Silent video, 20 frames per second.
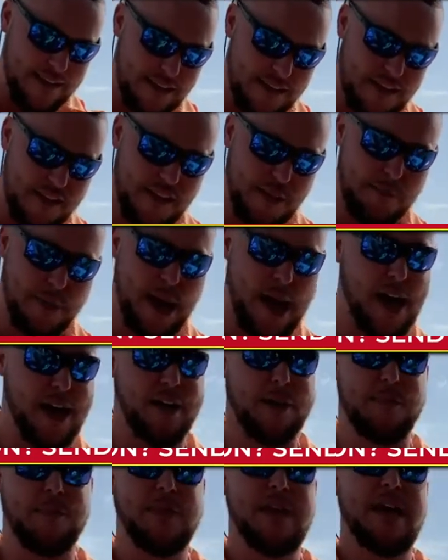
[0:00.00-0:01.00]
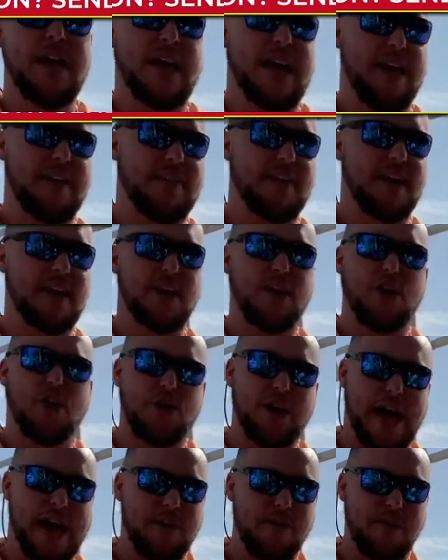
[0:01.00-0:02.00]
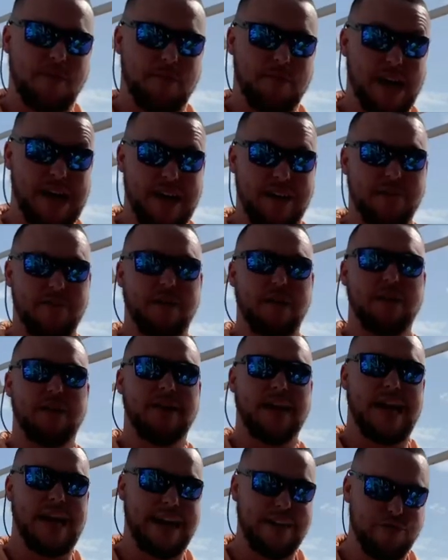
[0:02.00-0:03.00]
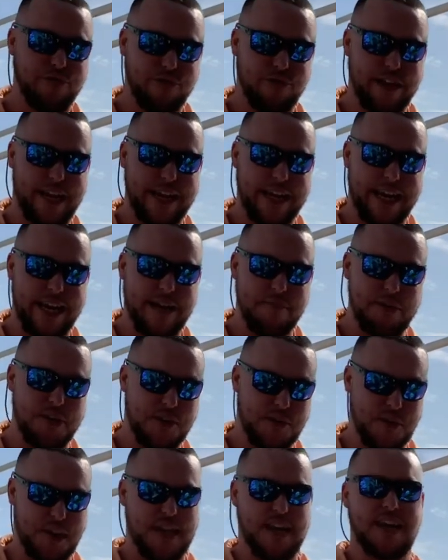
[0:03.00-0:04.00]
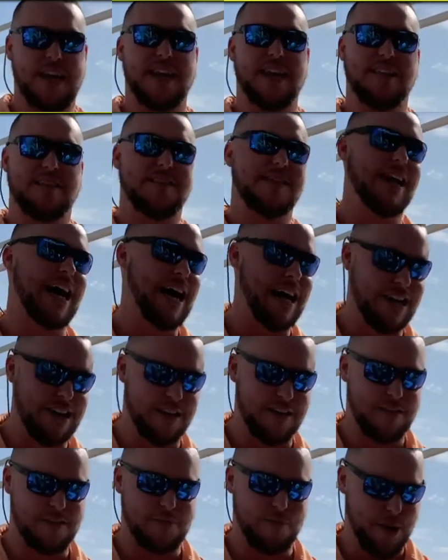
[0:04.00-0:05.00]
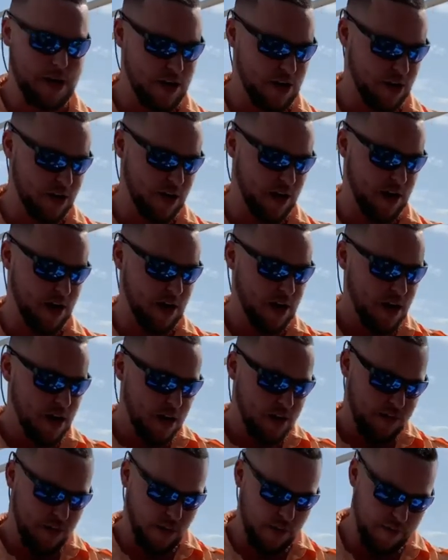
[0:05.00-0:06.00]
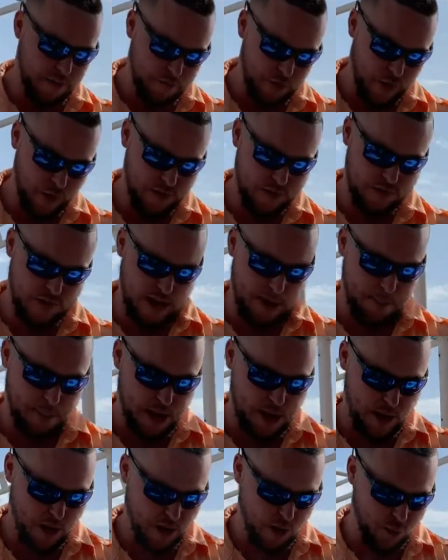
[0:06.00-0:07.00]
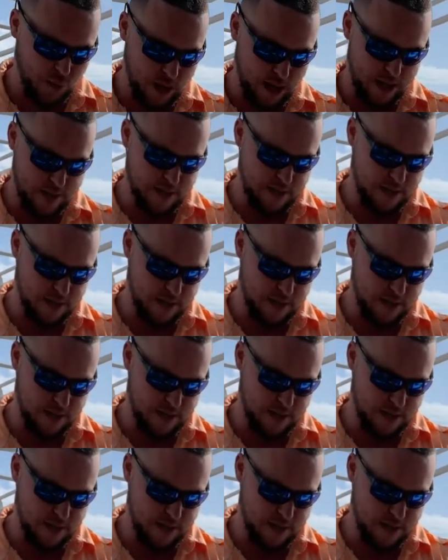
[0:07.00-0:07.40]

this to bottom, it's gonna go down to the bottom very hydrodynamically and it's not gonna spin on you. So the first step here to rigging